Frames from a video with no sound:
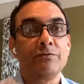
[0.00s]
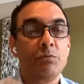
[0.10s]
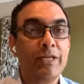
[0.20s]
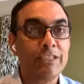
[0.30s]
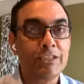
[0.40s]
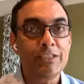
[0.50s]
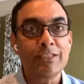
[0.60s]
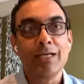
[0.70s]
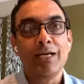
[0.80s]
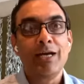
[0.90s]
formulations,
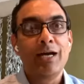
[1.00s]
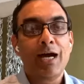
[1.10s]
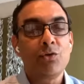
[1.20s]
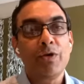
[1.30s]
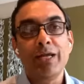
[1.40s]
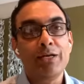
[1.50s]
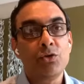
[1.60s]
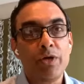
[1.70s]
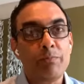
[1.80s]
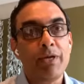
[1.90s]
how do we get
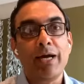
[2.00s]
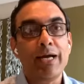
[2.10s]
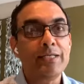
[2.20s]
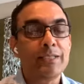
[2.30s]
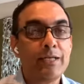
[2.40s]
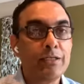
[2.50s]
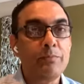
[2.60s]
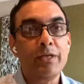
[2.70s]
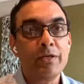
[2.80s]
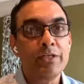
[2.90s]
into APIs and
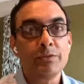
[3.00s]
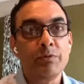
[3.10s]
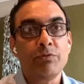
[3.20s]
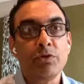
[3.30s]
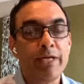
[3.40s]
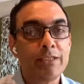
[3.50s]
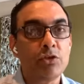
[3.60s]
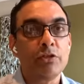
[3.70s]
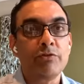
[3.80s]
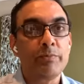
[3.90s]
intermediaries before that so
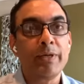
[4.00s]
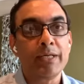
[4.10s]
that we